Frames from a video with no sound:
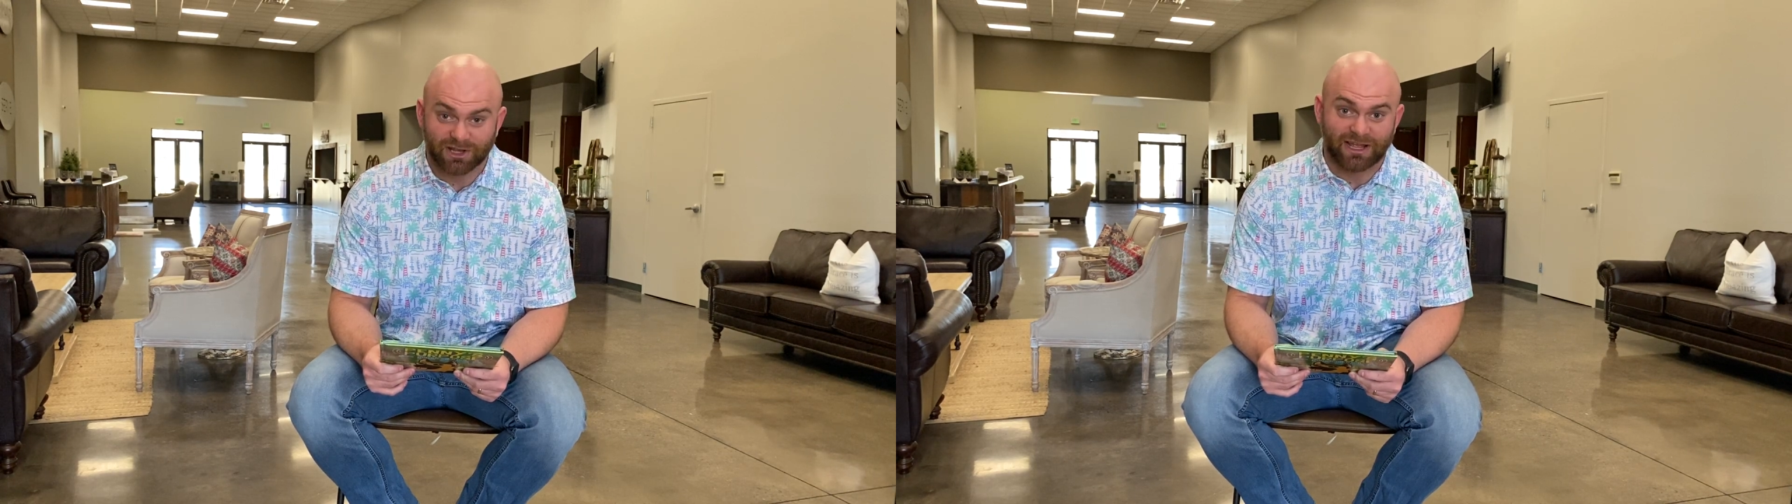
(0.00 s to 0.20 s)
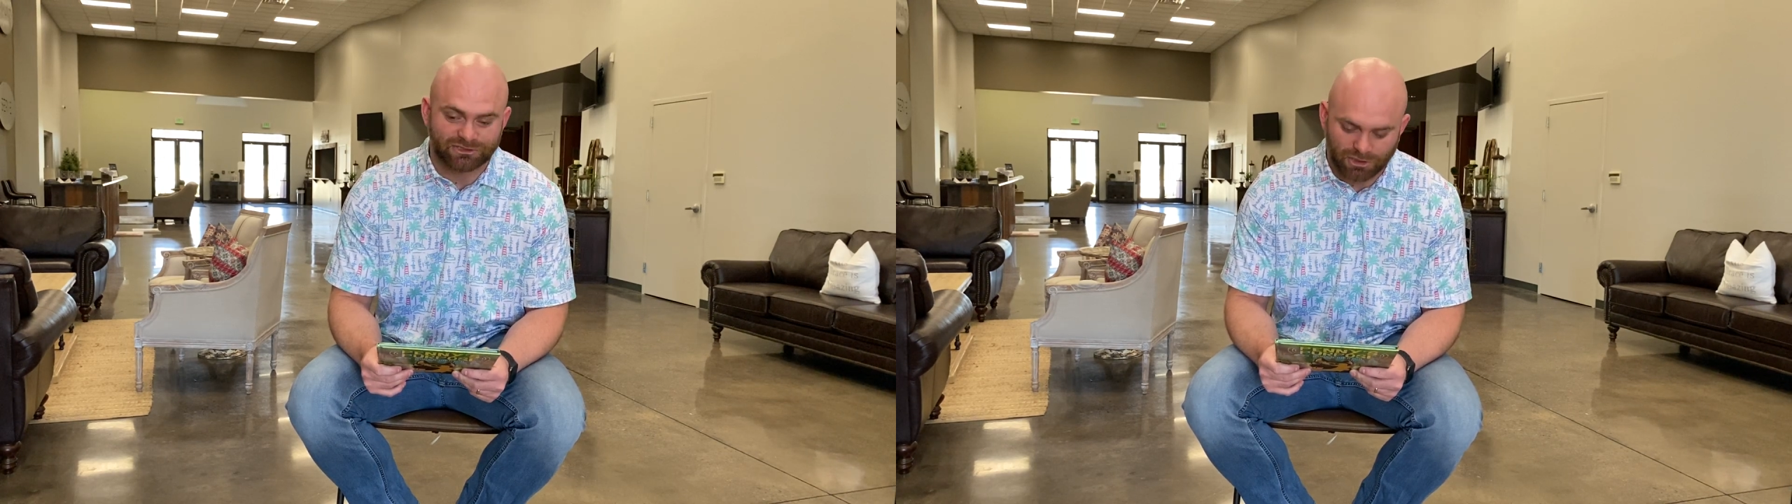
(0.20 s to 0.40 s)

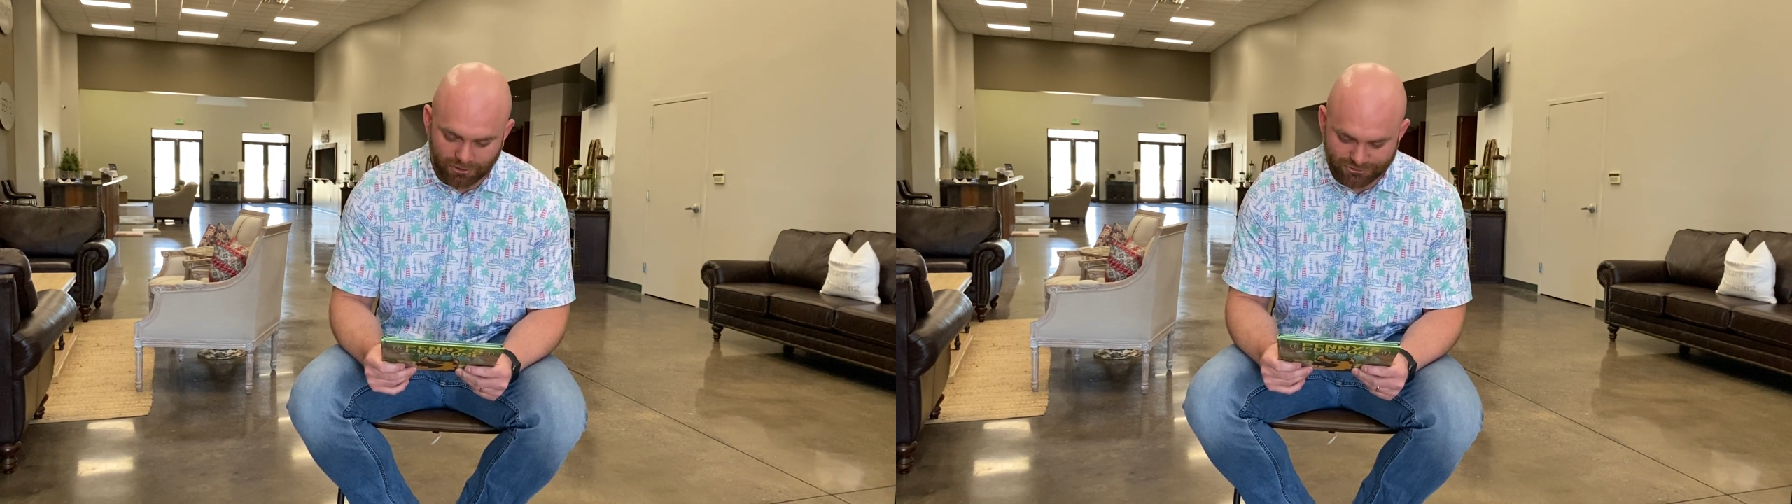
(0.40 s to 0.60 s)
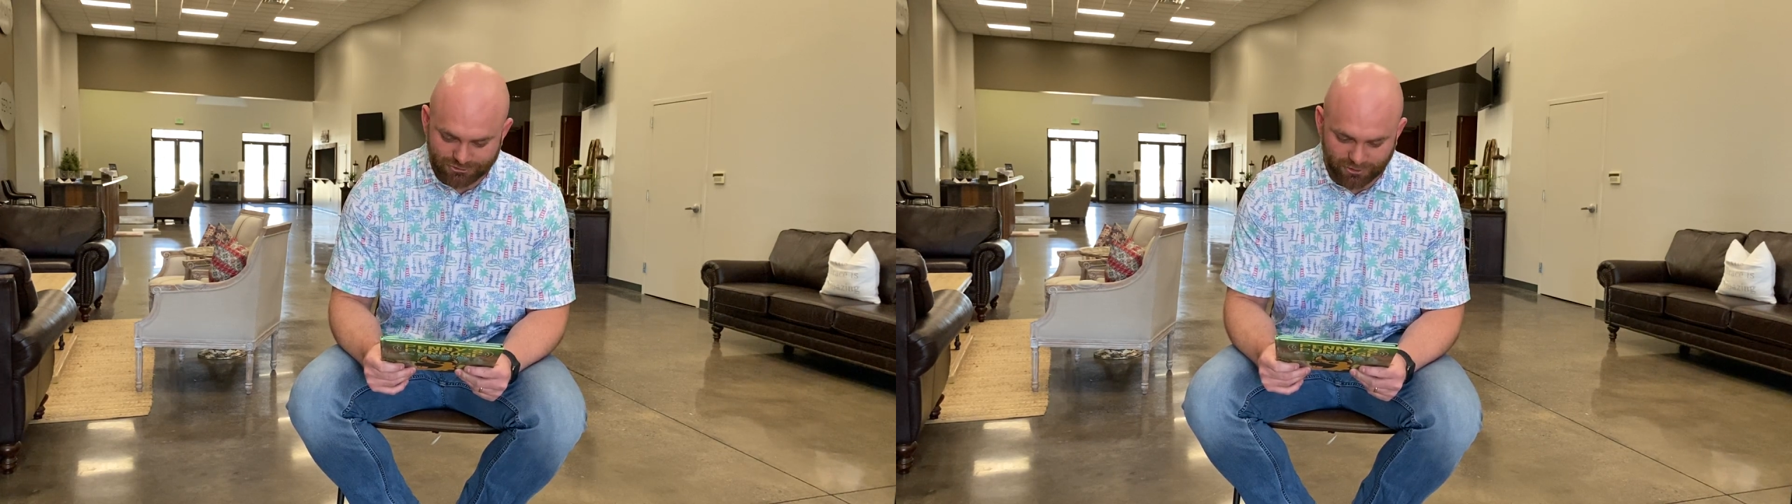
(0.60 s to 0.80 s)
/
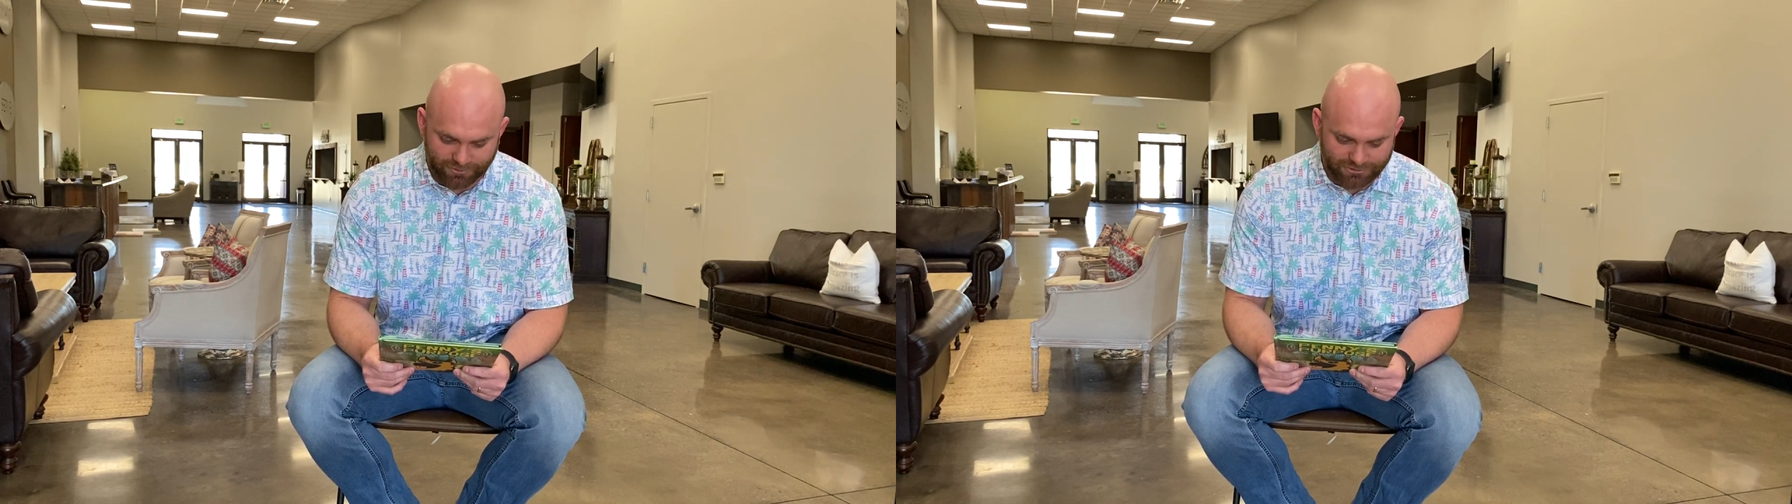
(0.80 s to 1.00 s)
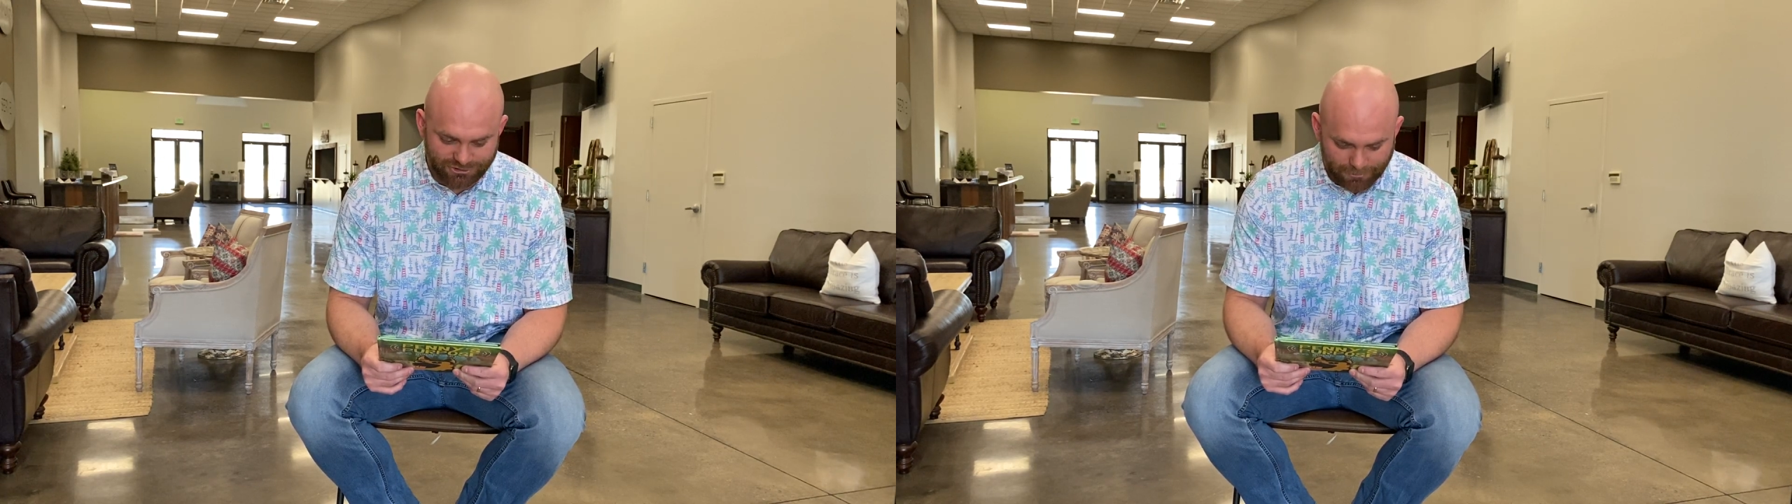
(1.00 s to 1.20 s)

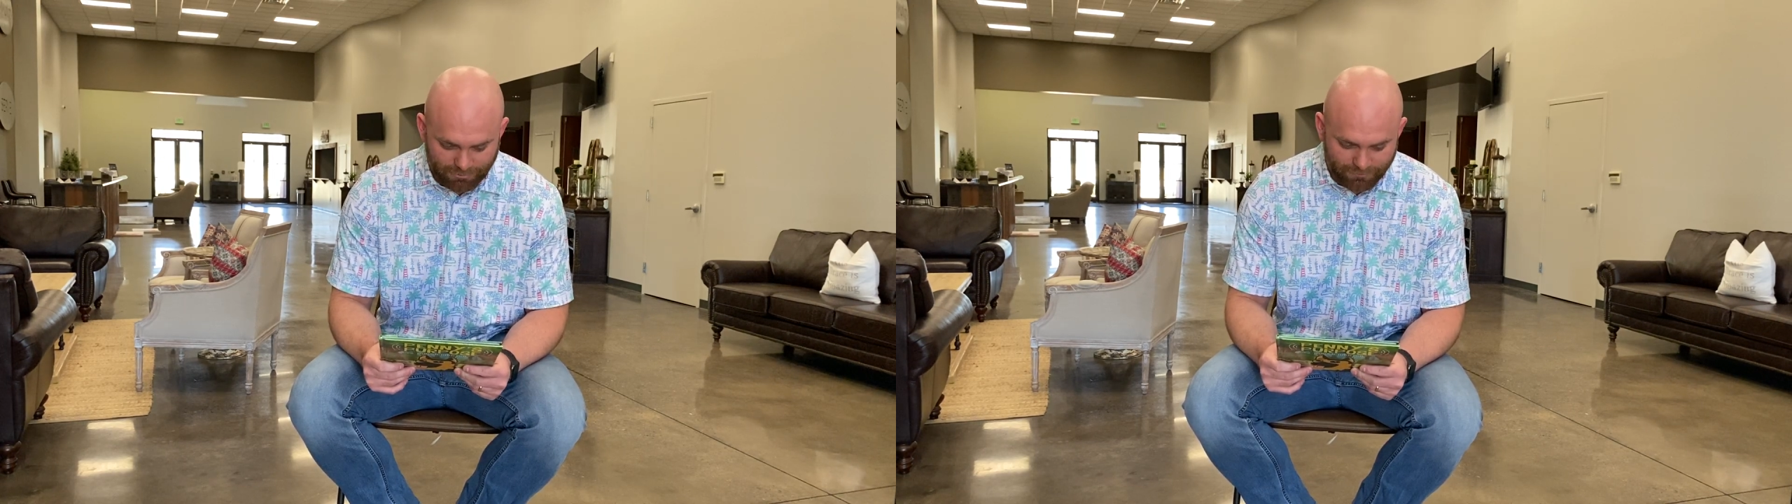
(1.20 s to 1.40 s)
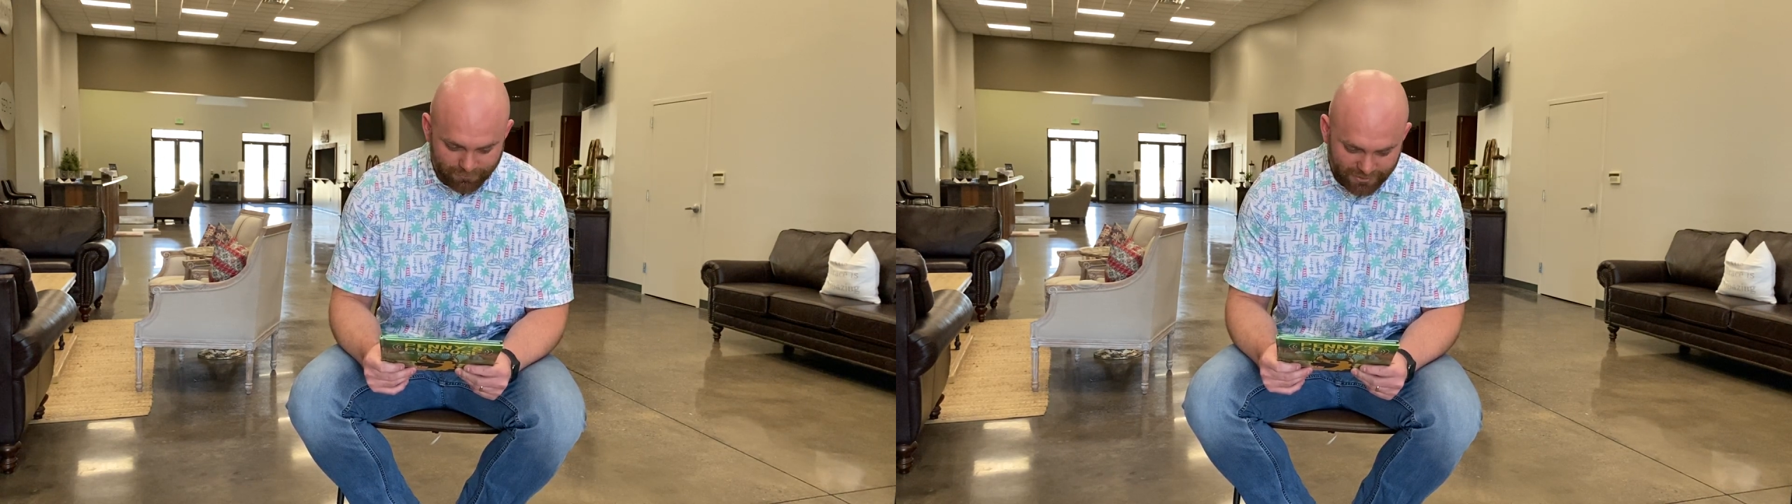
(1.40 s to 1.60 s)
Australian
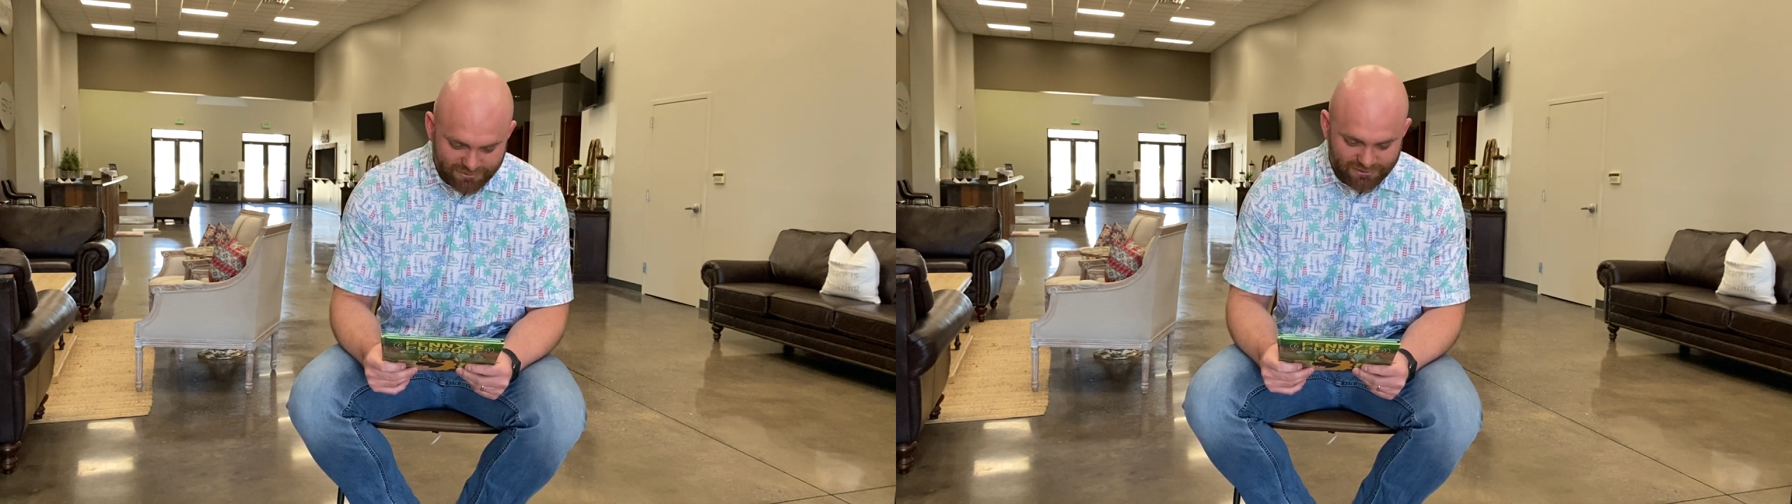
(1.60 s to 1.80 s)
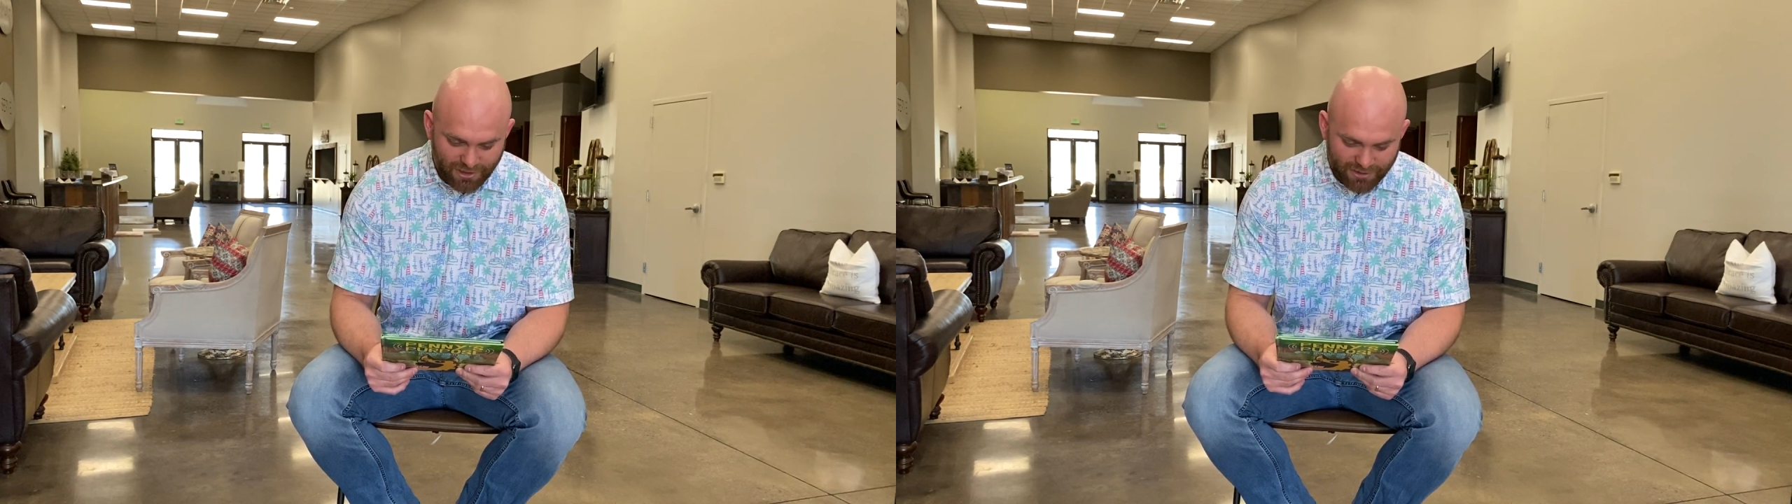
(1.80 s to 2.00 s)
Shepherd
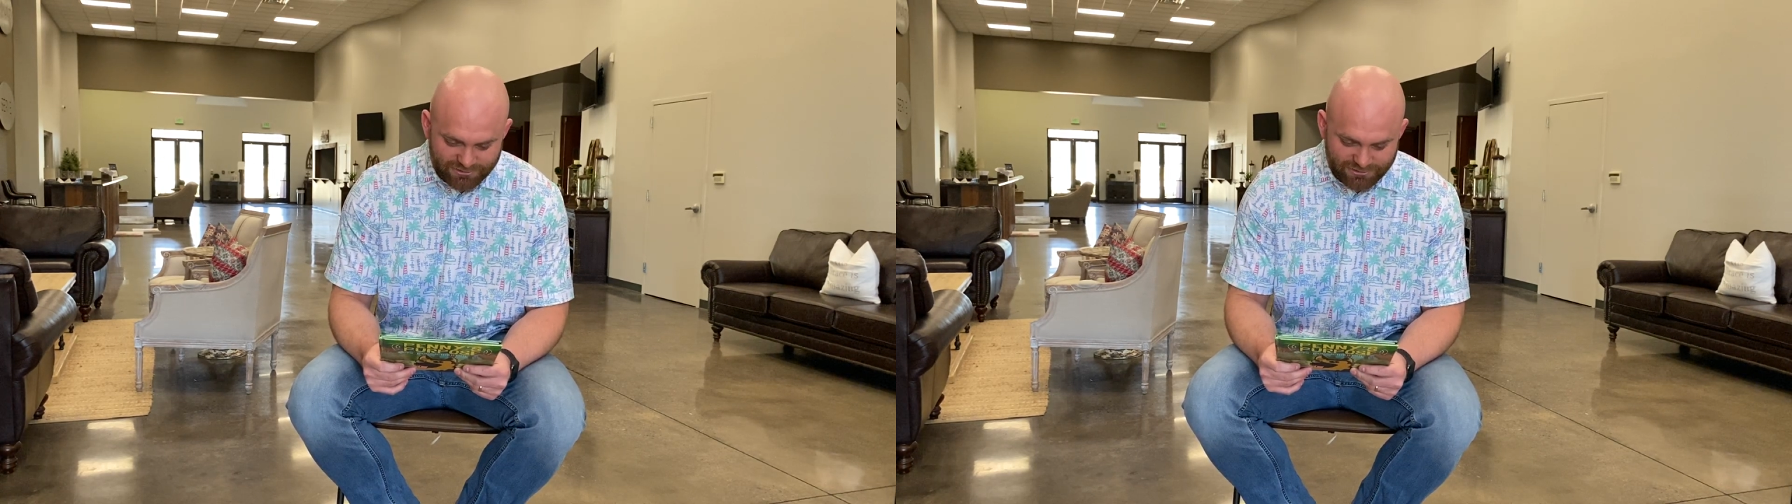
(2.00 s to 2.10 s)
mix.